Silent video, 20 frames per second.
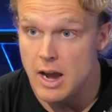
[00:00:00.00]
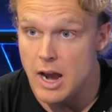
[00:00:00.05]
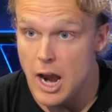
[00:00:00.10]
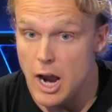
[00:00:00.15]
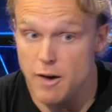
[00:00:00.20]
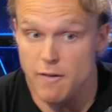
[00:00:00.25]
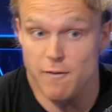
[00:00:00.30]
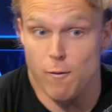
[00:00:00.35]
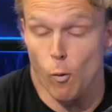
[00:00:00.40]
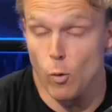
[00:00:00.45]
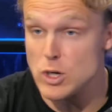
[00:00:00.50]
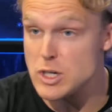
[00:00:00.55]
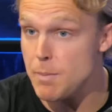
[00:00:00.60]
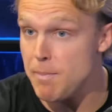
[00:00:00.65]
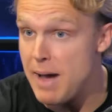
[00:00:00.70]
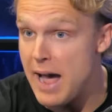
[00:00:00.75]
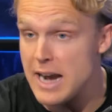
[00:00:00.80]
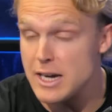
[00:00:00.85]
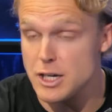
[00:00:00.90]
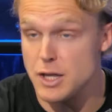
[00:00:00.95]
and force it
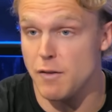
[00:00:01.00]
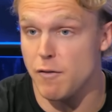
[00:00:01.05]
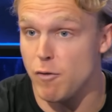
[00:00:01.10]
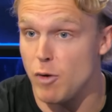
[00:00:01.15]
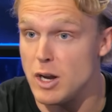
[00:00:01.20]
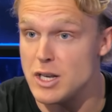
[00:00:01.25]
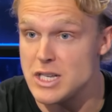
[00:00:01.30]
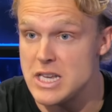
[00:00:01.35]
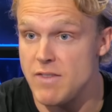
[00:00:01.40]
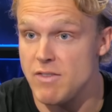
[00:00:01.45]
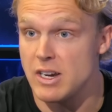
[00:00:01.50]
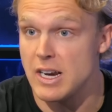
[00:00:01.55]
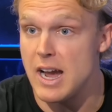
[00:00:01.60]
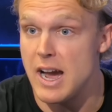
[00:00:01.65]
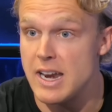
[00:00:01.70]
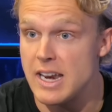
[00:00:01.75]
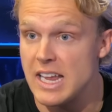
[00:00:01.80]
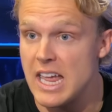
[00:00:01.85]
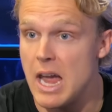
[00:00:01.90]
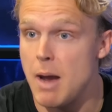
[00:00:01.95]
back to the front seven
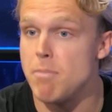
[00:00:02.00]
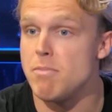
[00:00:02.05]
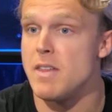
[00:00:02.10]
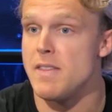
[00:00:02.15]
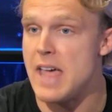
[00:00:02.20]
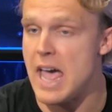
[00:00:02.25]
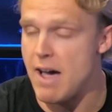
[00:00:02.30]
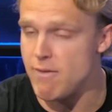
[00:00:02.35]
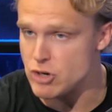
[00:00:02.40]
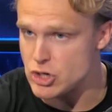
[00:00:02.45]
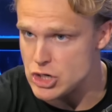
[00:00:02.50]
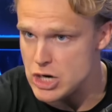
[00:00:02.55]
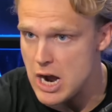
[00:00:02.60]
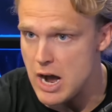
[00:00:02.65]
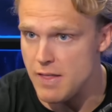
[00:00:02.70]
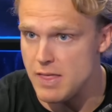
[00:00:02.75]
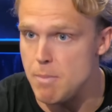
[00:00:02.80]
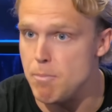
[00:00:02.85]
kind of game, then they have a shot.